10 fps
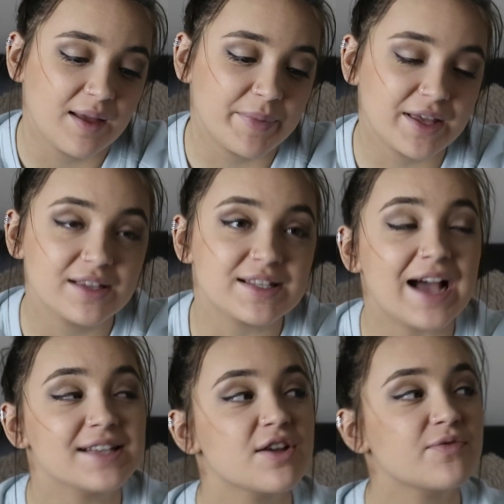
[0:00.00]
Because
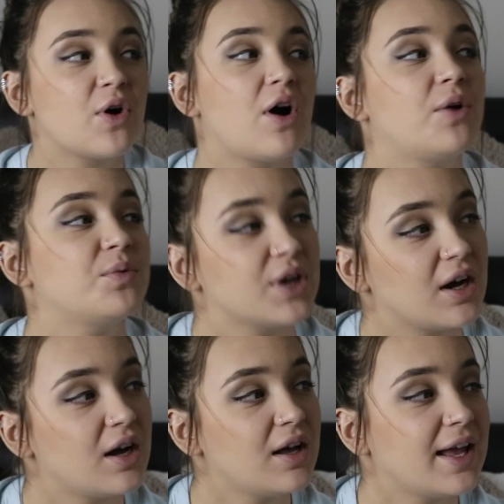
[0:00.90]
as I've got
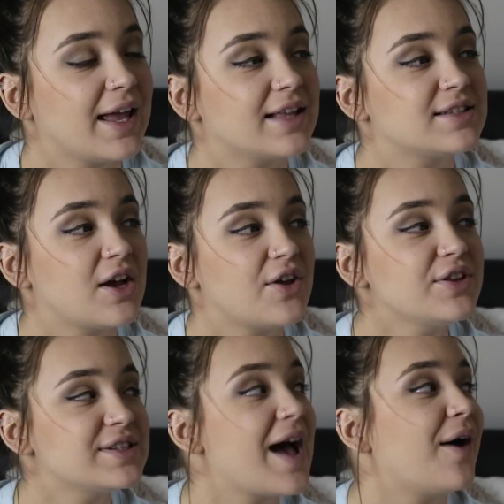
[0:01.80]
older, it
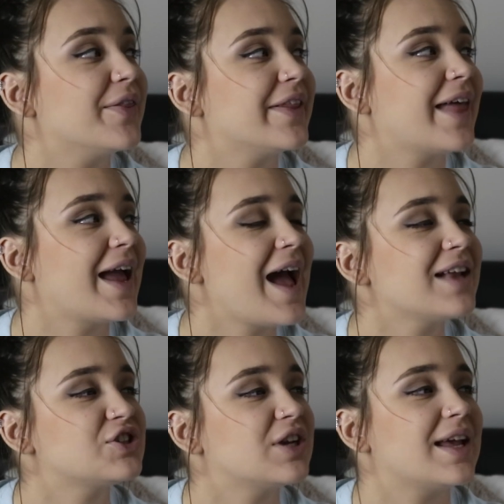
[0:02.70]
turns out that they
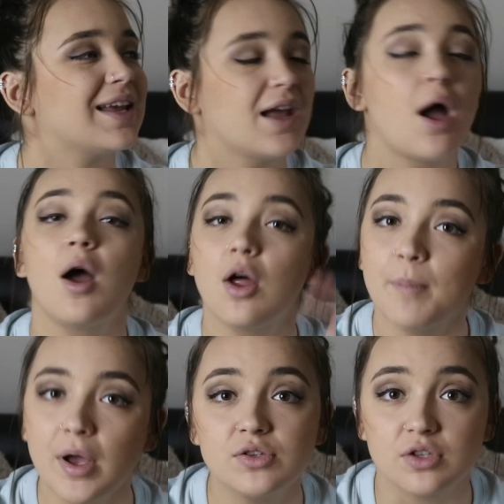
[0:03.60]
actually,
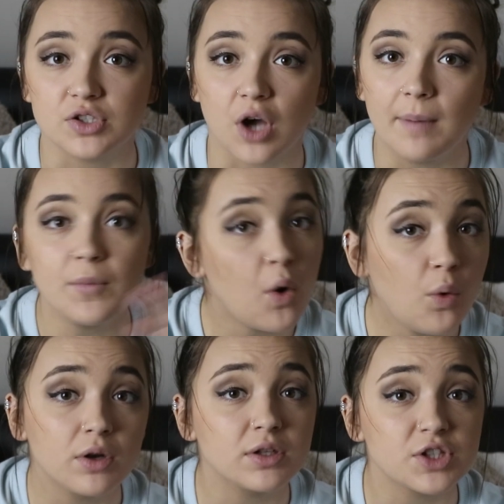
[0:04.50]
most of the time, not
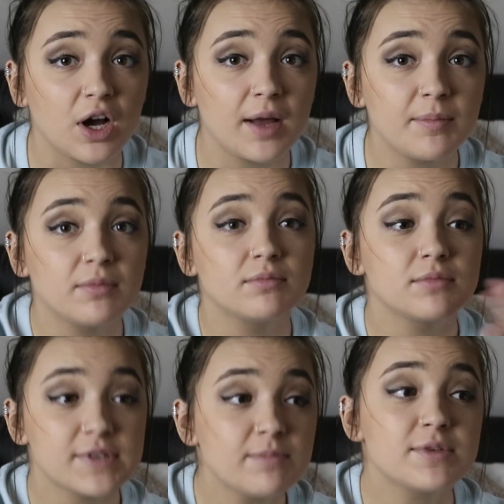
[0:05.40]
all of the time,
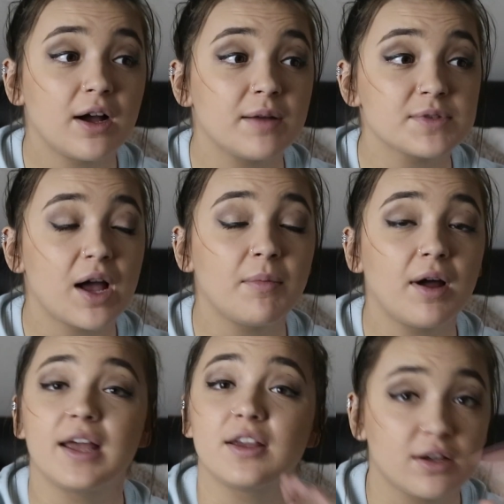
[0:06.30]
sometimes I'm
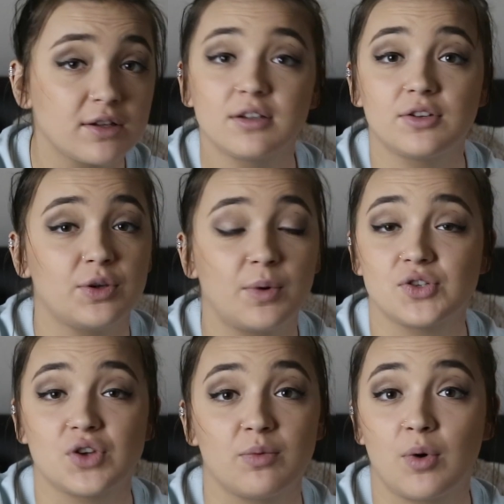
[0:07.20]
like, you are
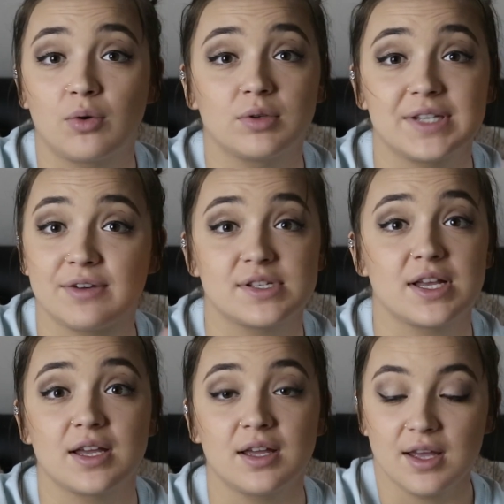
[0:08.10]
so wrong,
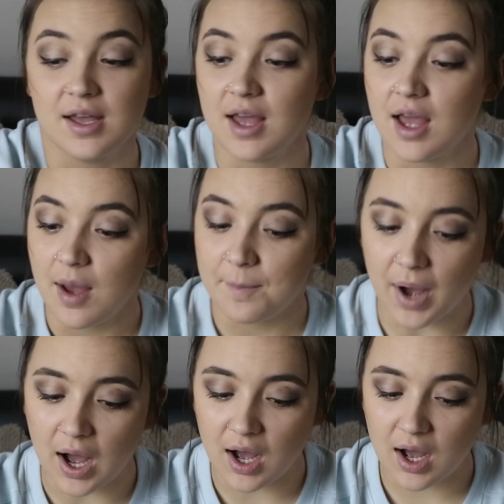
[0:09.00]
seriously.
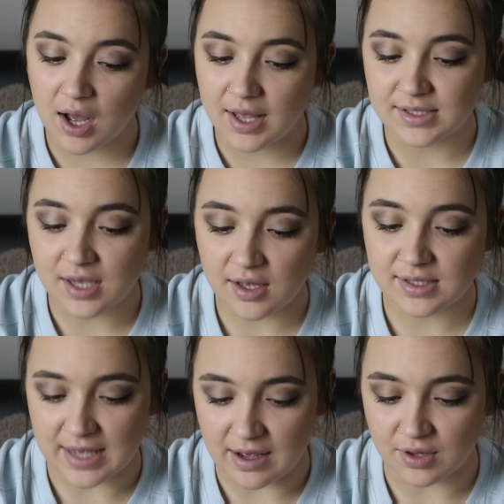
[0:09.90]
But it
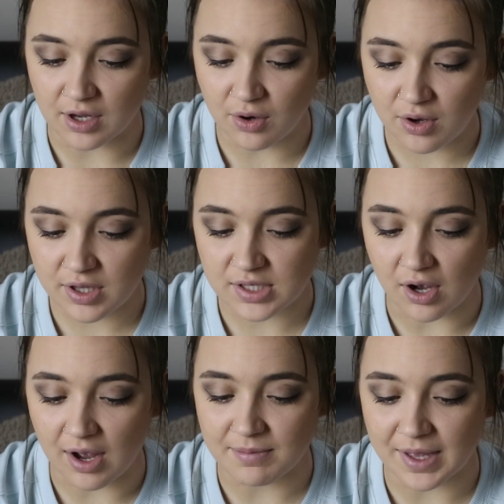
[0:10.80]
turns out that a lot of the
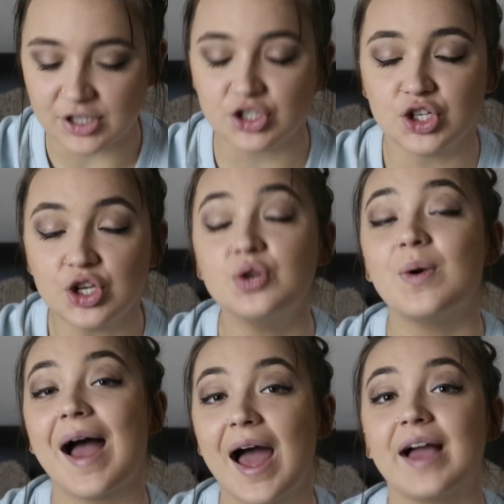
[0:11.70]
time they
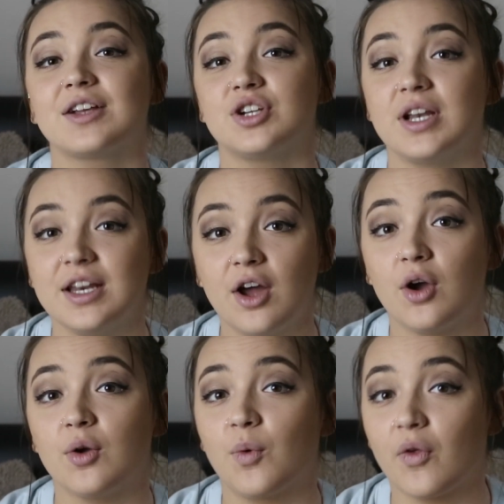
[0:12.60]
do actually
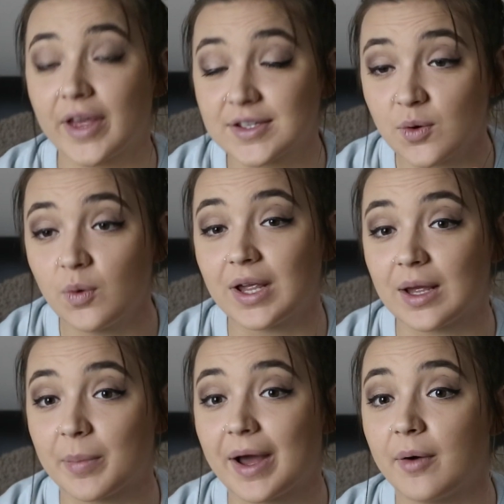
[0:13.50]
know what they're
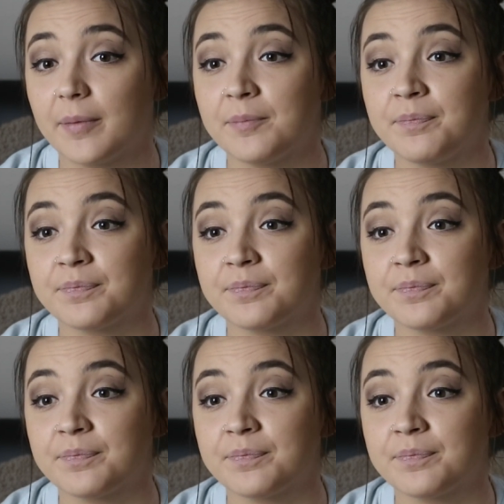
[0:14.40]
talking about.